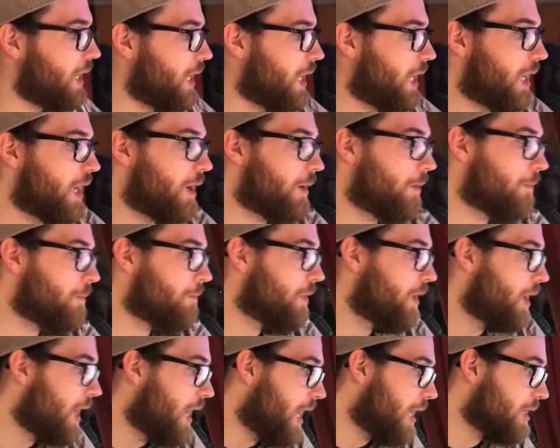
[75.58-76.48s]
Um,
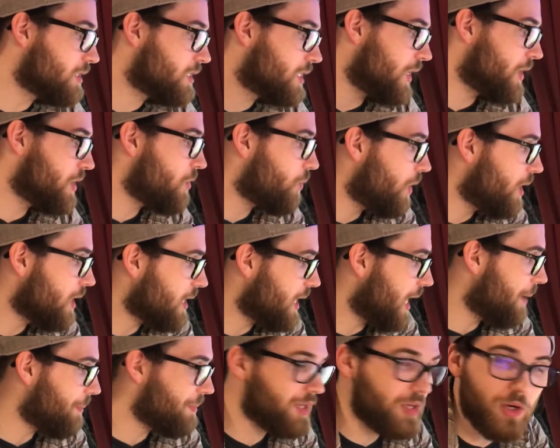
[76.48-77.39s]
I'll tell you what
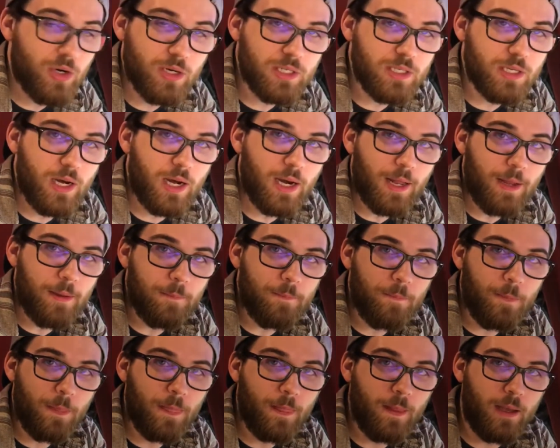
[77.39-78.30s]
got me hooked on it.
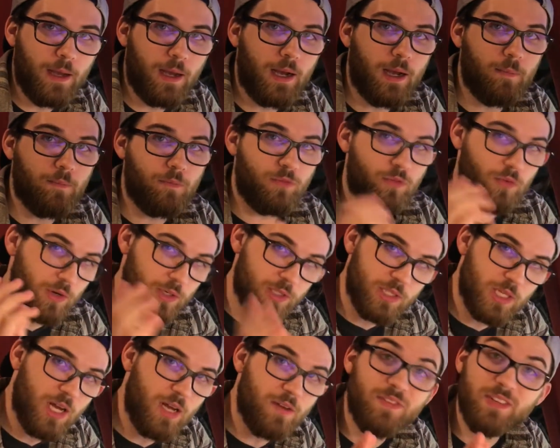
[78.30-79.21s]
Um,
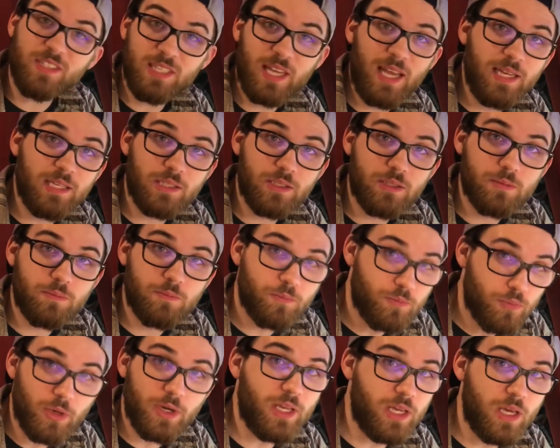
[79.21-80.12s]
first off, it tastes
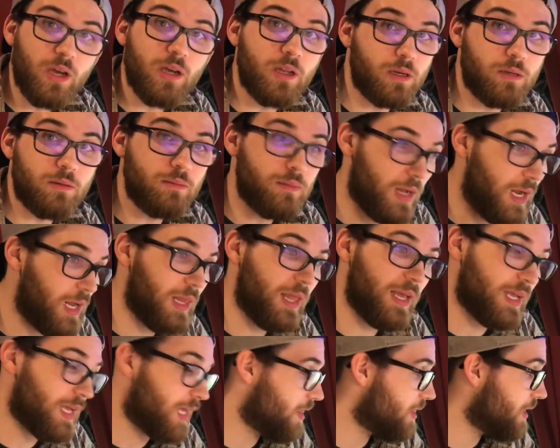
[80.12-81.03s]
pretty good. I
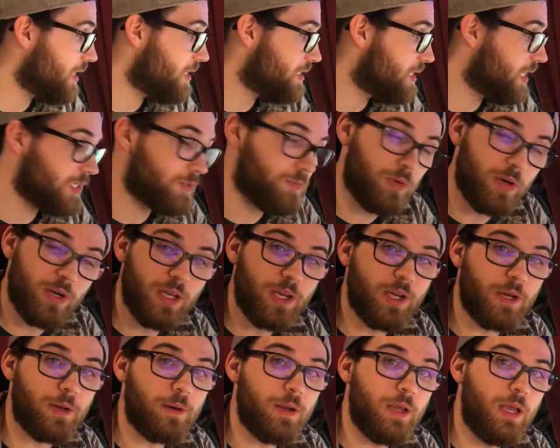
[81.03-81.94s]
like it. I think it tastes pretty
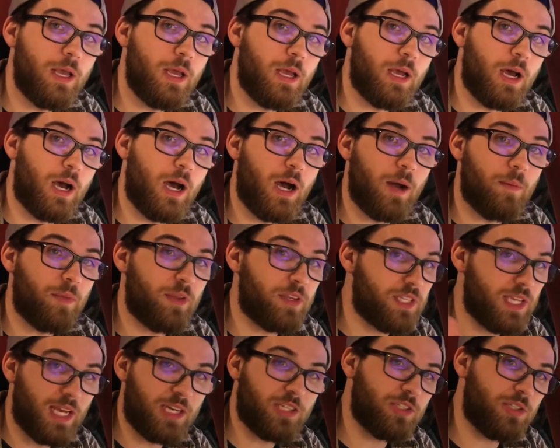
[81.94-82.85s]
good. Um, the
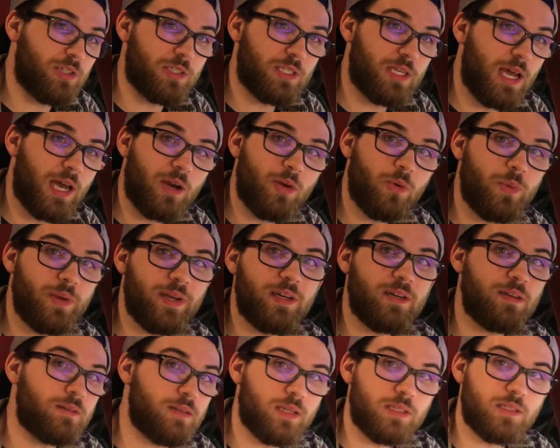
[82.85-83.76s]
texture is kind of
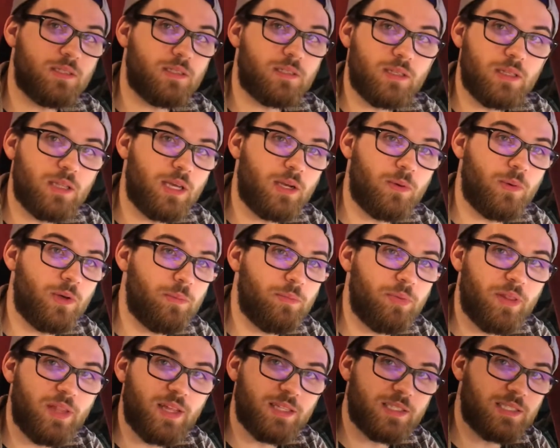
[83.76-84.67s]
weird because it's a liquid,
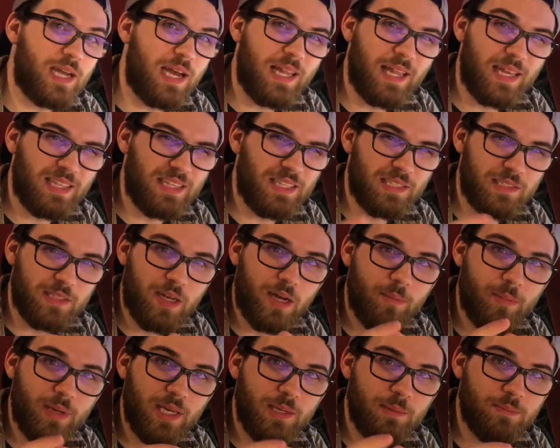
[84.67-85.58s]
but then it's got like this
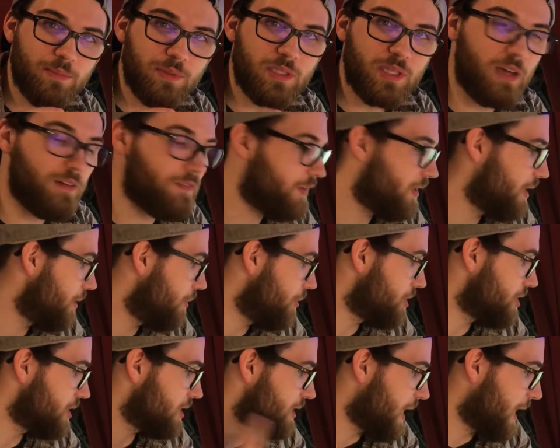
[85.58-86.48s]
gummy stuff in it,
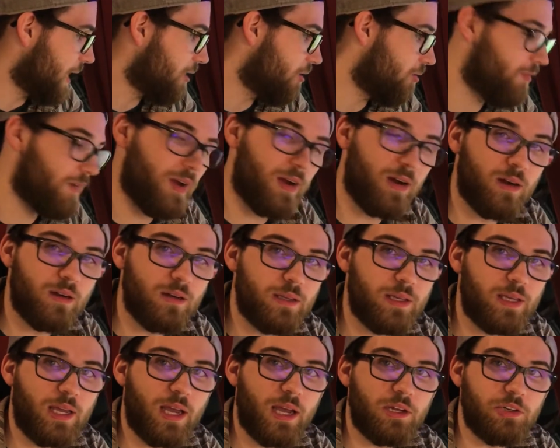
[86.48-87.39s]
which is the aloe vera
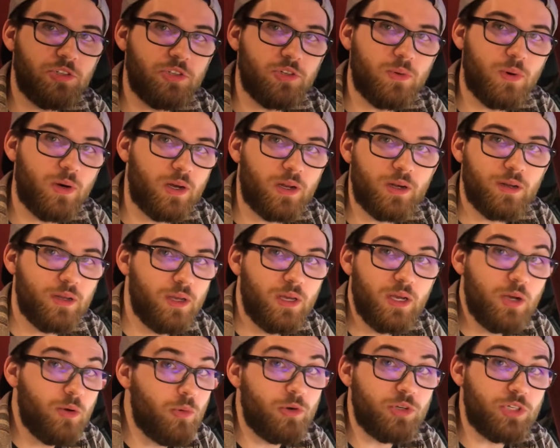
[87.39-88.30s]
you kind of chew on,
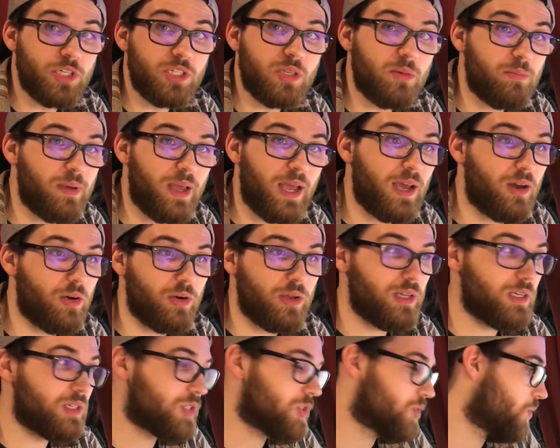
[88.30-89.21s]
which isn't bad, or
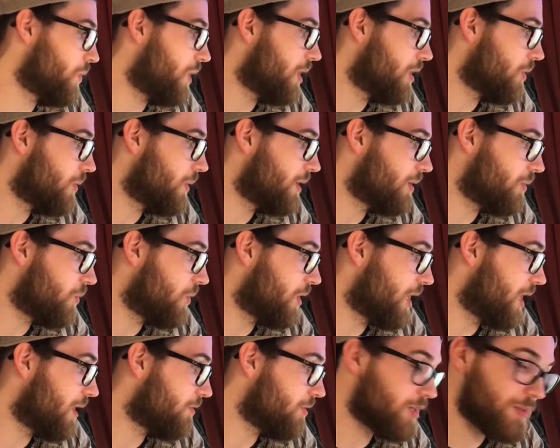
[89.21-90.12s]
you can just swallow it,
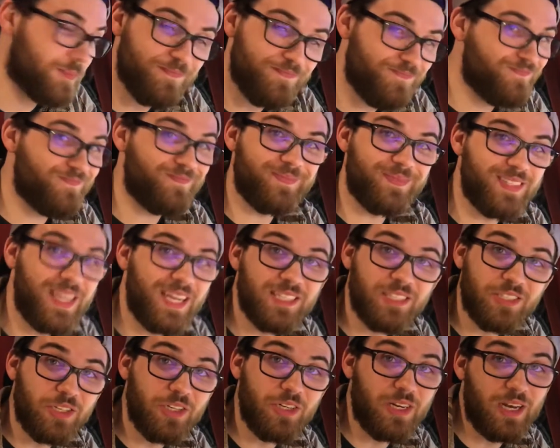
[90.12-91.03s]
whatever
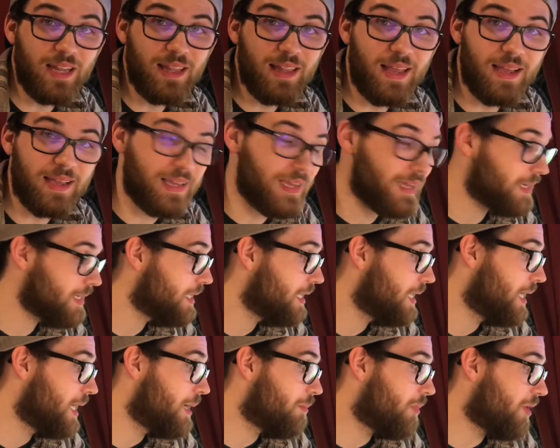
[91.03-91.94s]
tastes good. I like it.
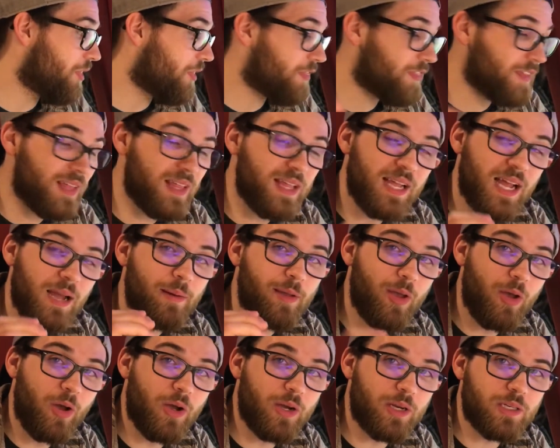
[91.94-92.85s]
But the thing that got me
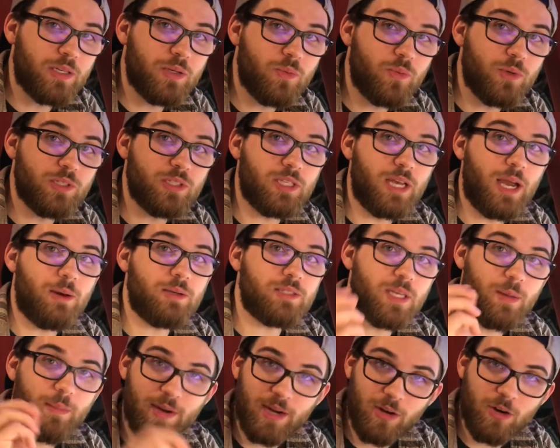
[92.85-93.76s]
hooked was I was
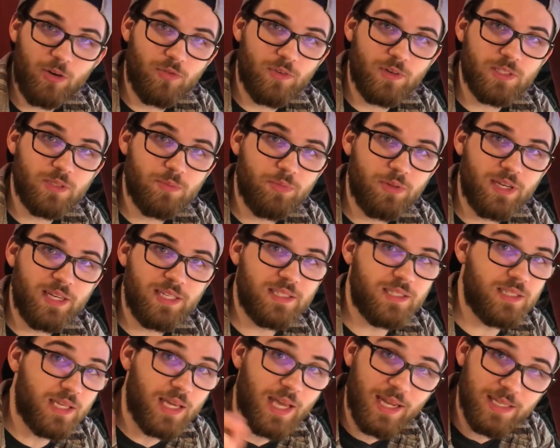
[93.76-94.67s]
at my girlfriend's
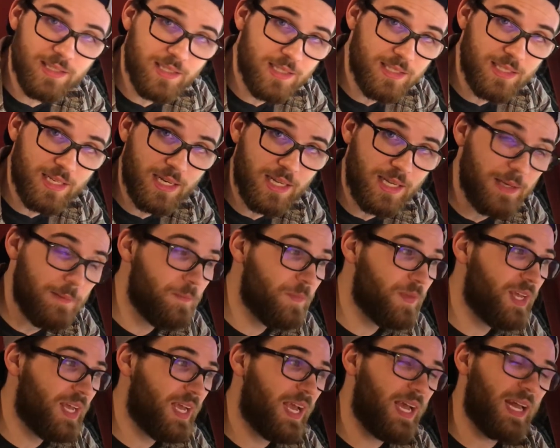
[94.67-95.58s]
place in Kansas City,
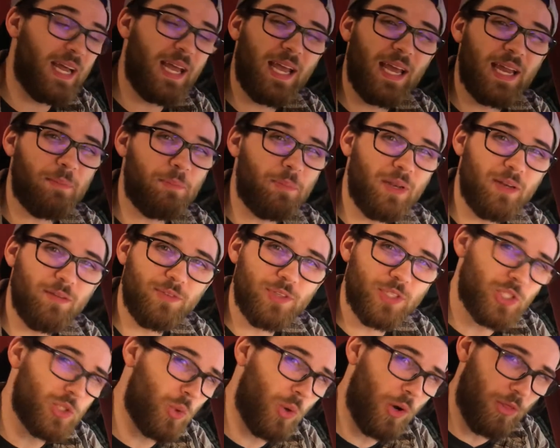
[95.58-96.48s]
and I had a bit of a
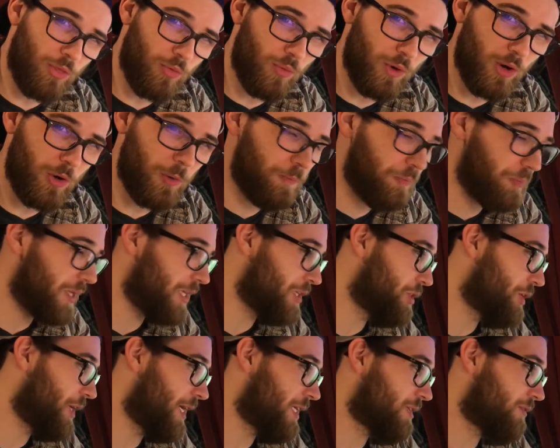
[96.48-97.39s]
sore throat, and
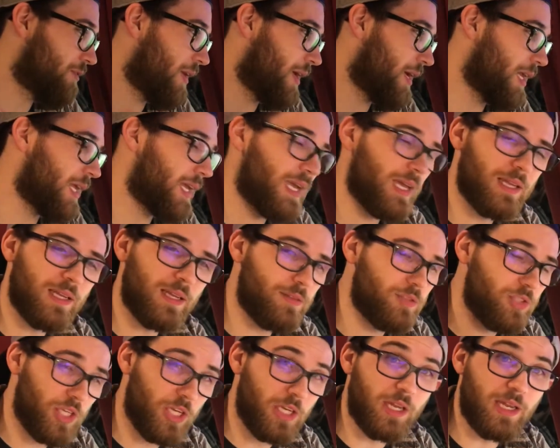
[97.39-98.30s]
she asked if I could get if
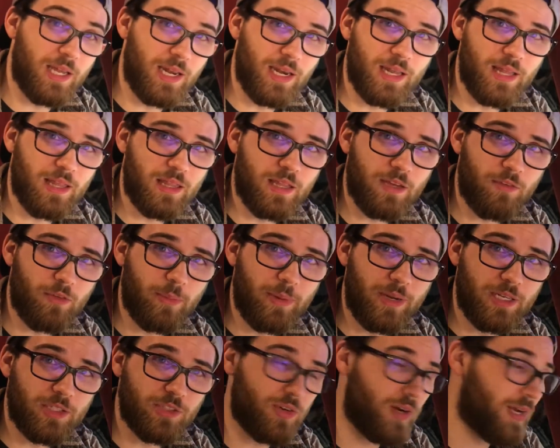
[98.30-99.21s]
she could get anything for
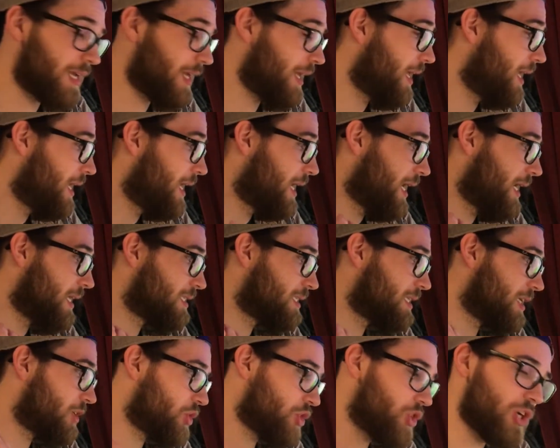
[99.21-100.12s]
me to drink. I
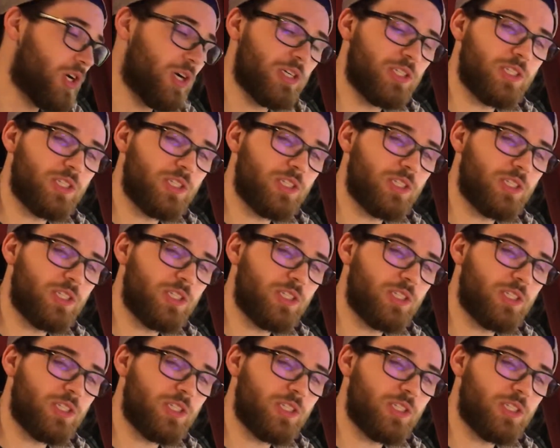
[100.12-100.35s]
said sure.